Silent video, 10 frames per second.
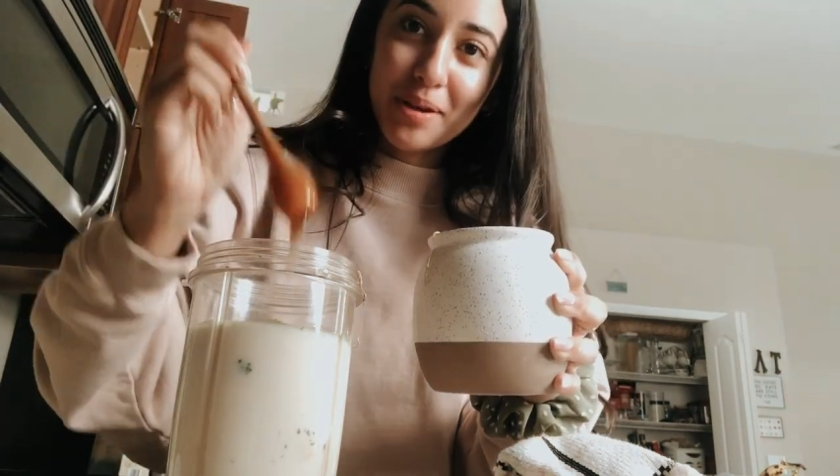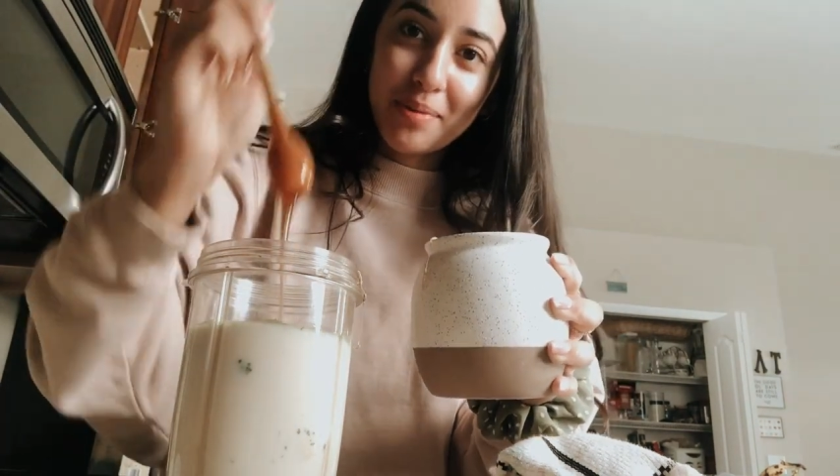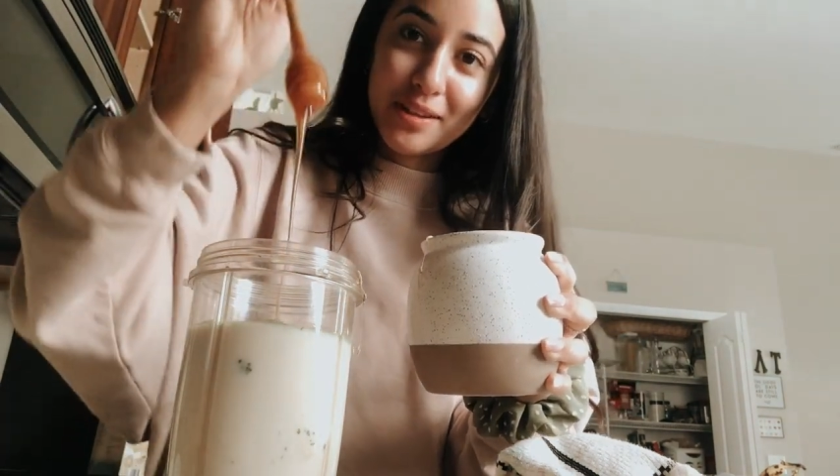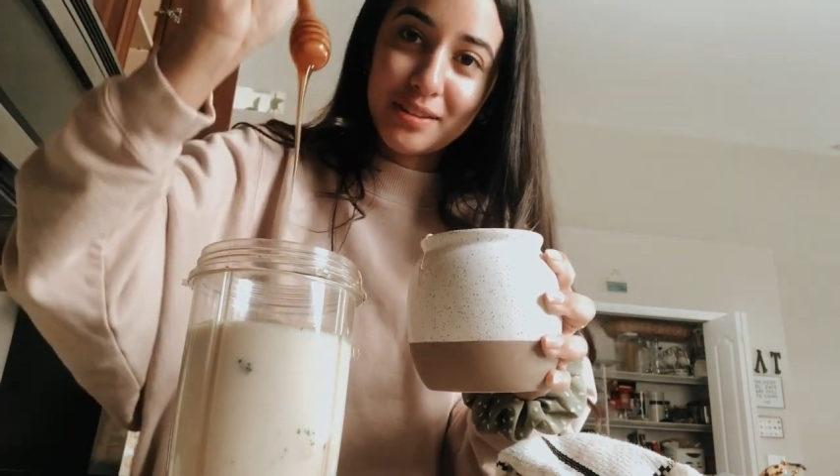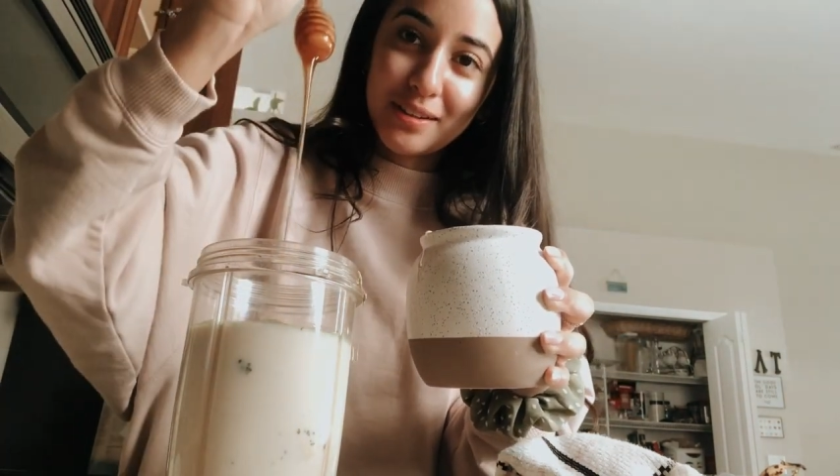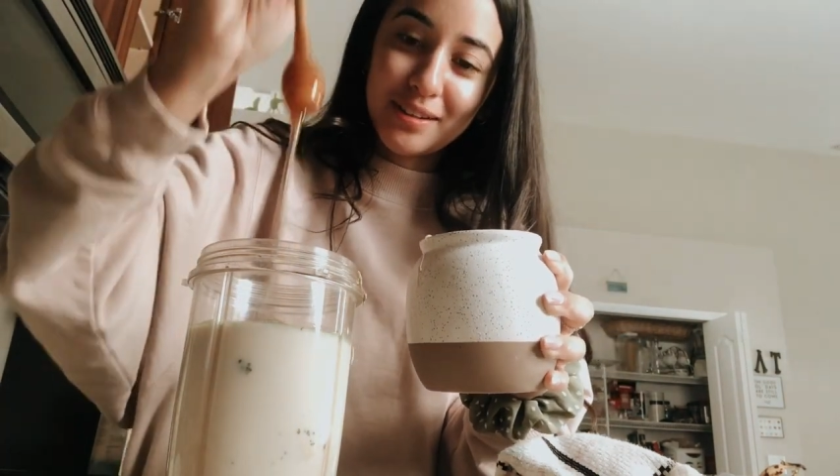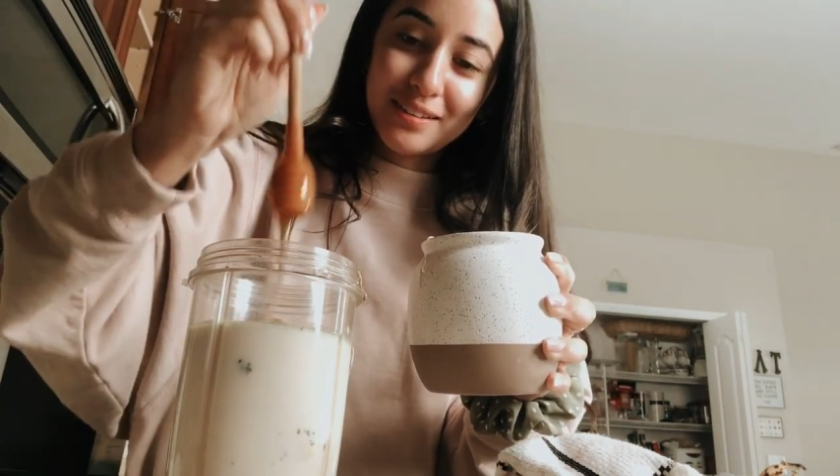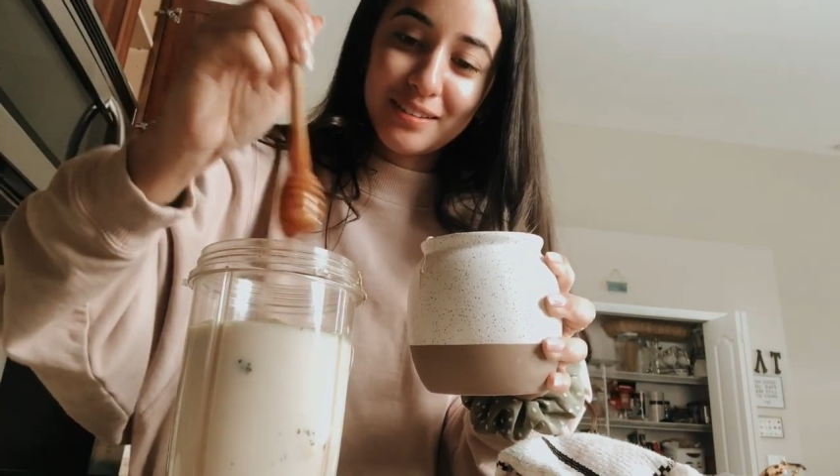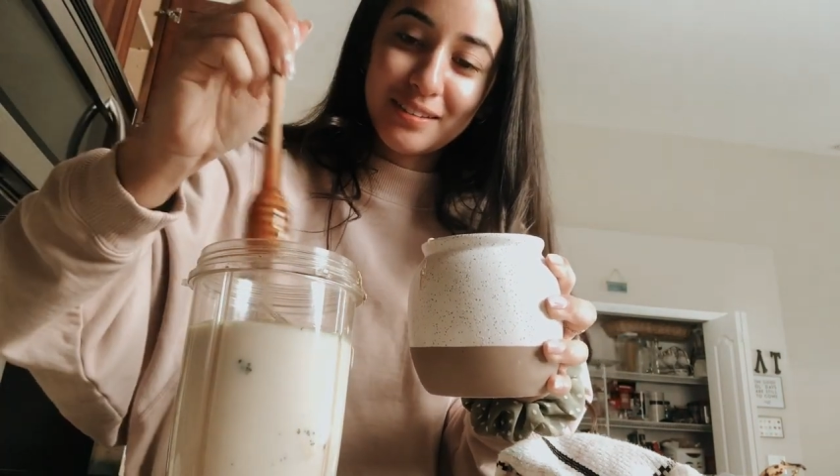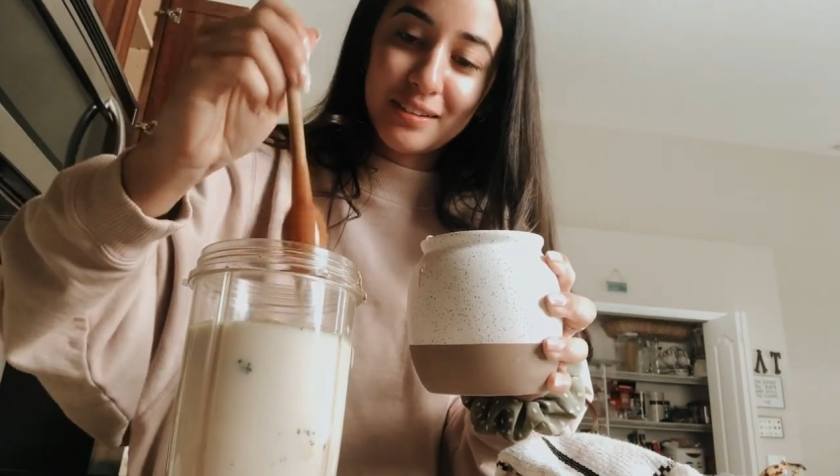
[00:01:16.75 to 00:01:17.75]
in the
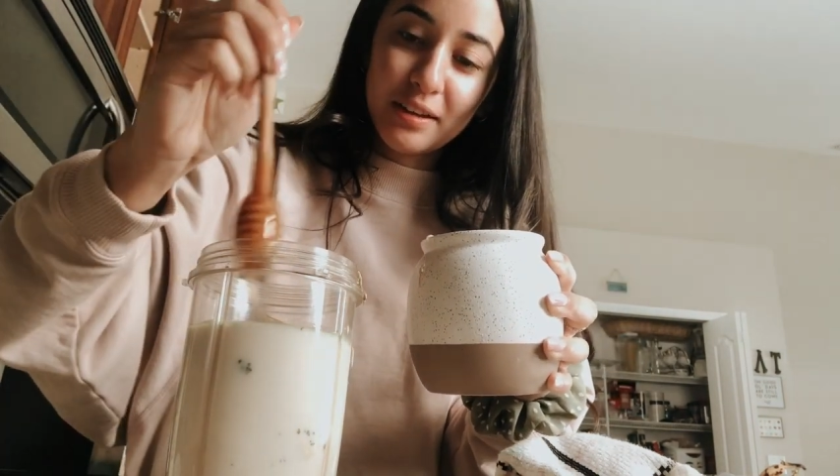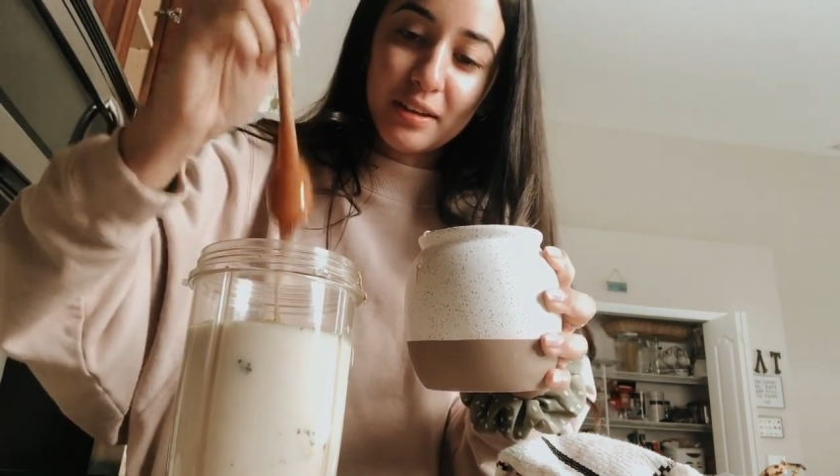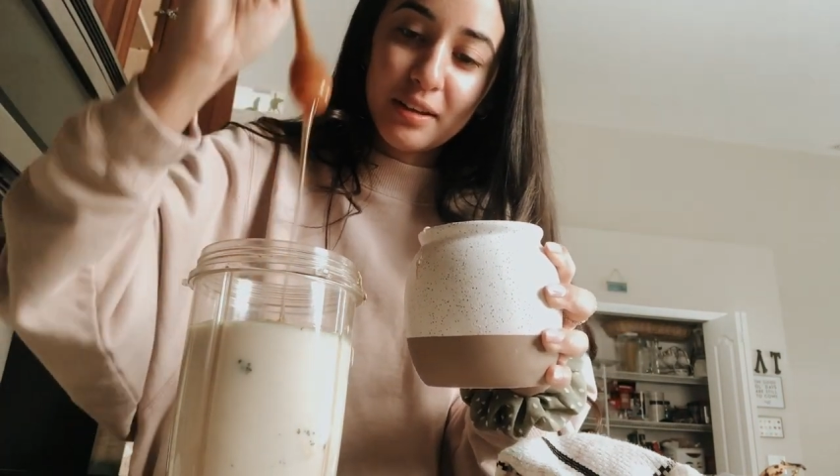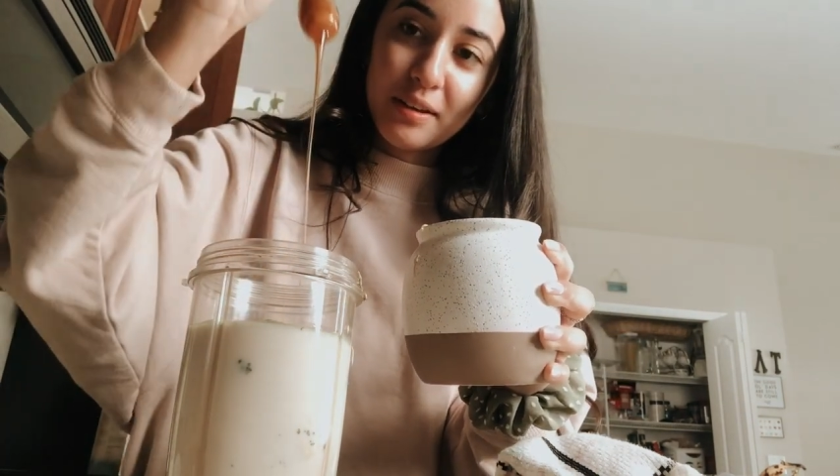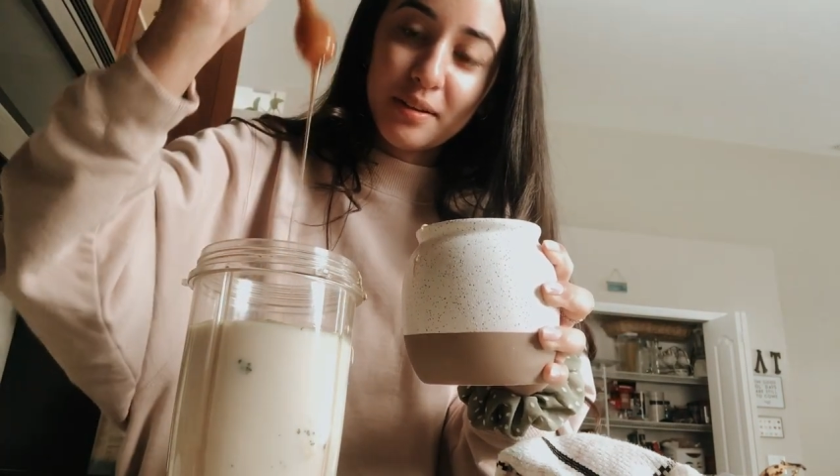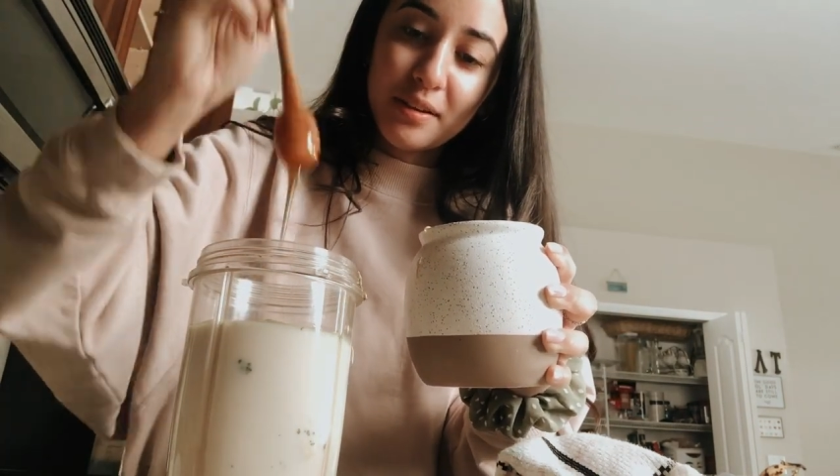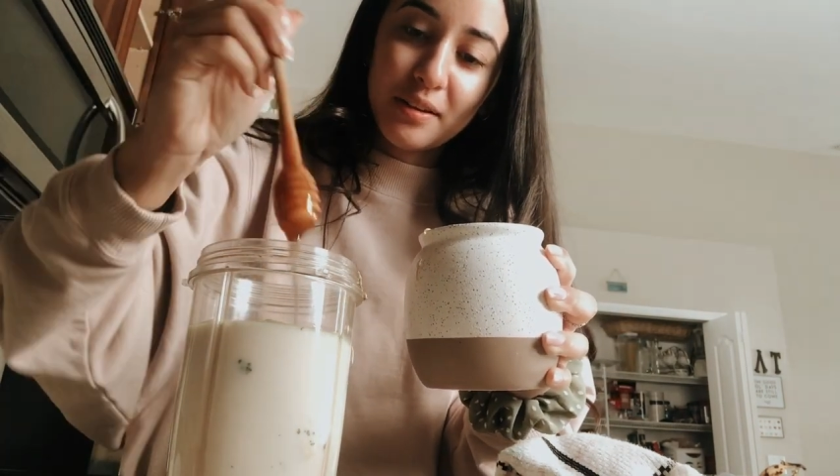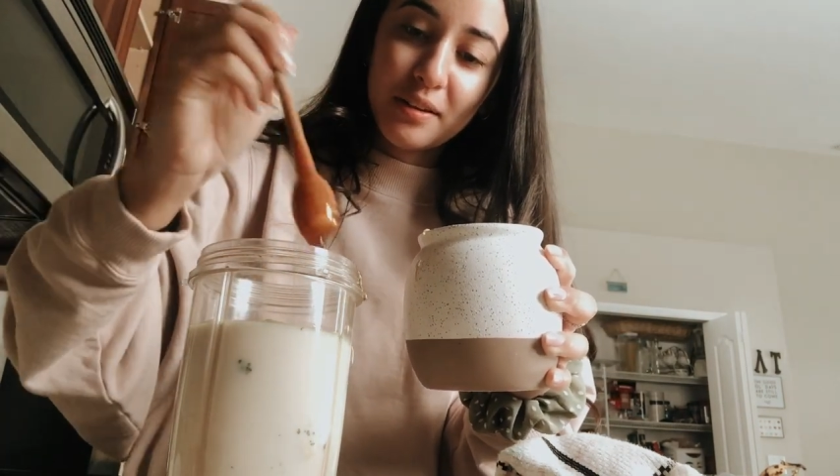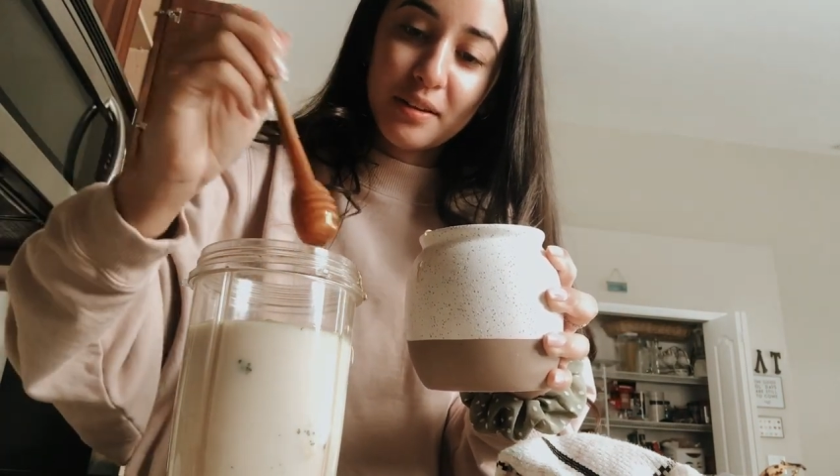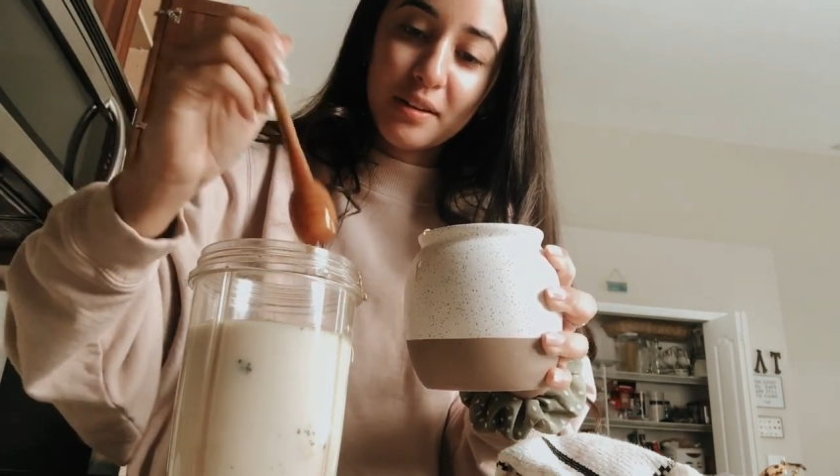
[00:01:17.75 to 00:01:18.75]
description.
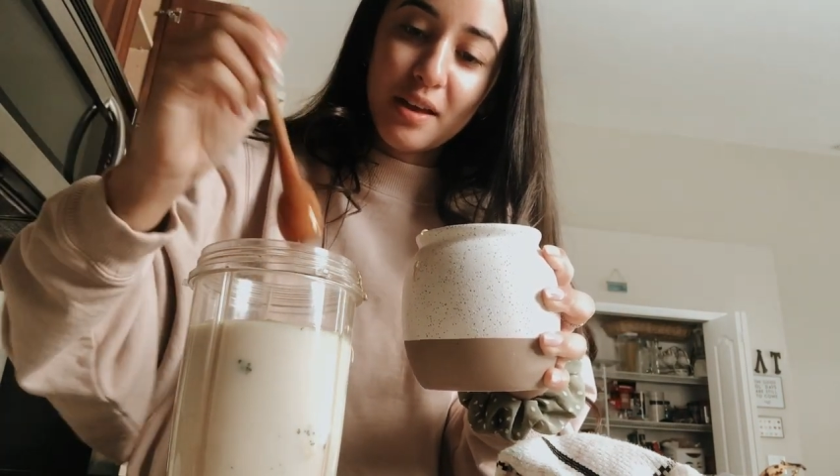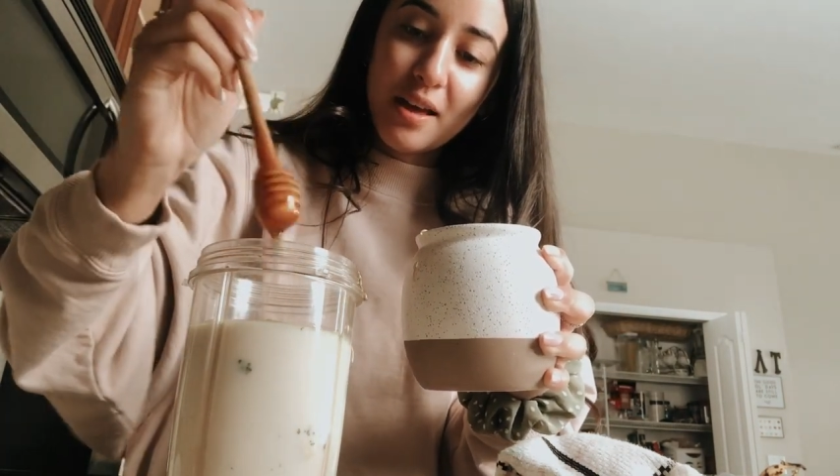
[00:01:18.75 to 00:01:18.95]
And